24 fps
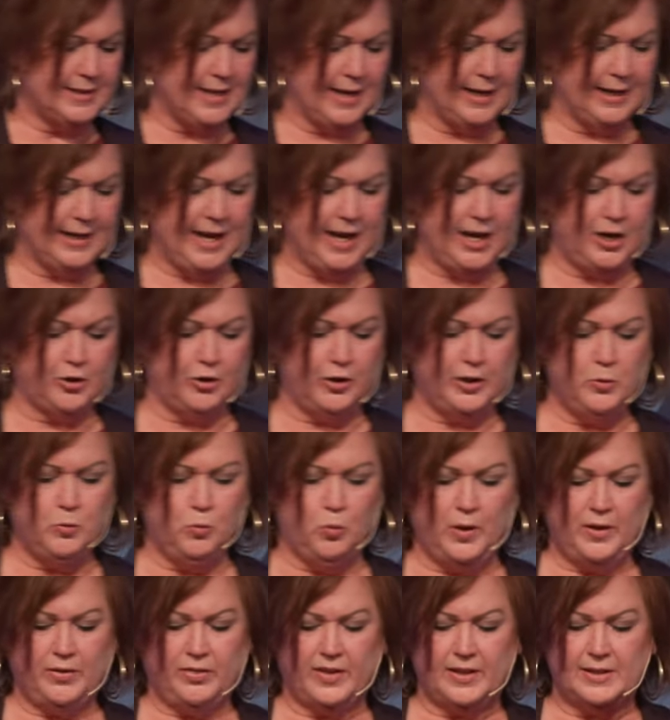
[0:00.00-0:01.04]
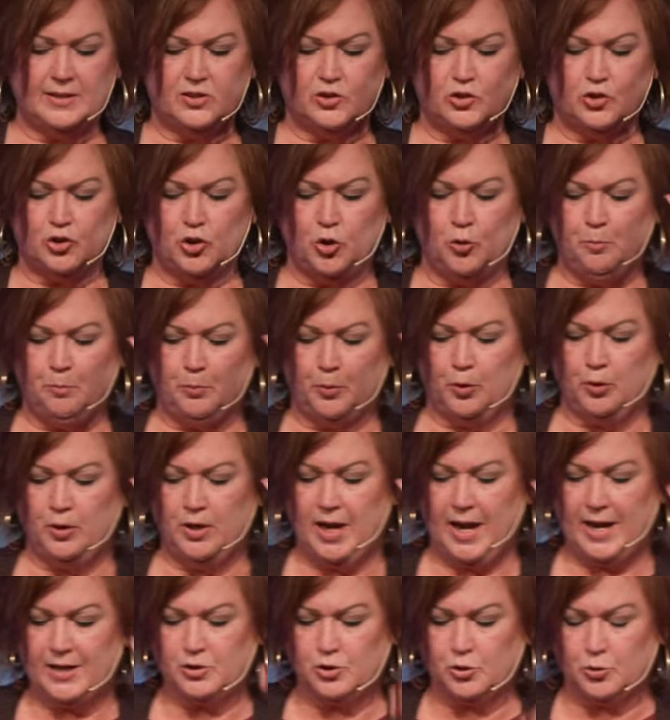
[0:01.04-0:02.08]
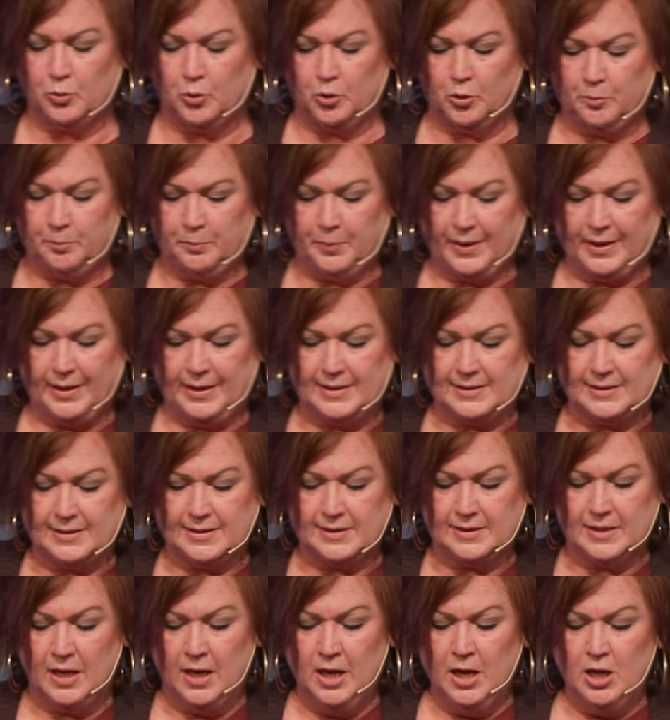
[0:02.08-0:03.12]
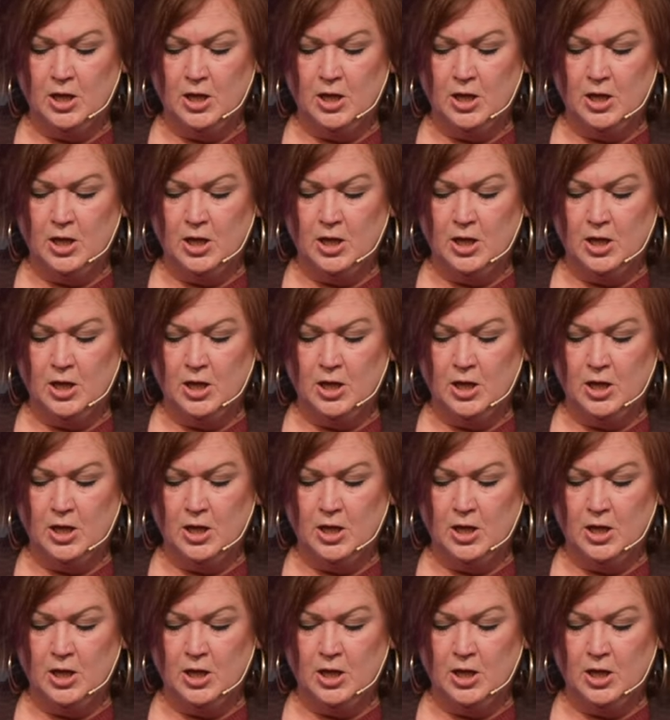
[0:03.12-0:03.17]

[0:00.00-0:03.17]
and carry with it supernatural peace.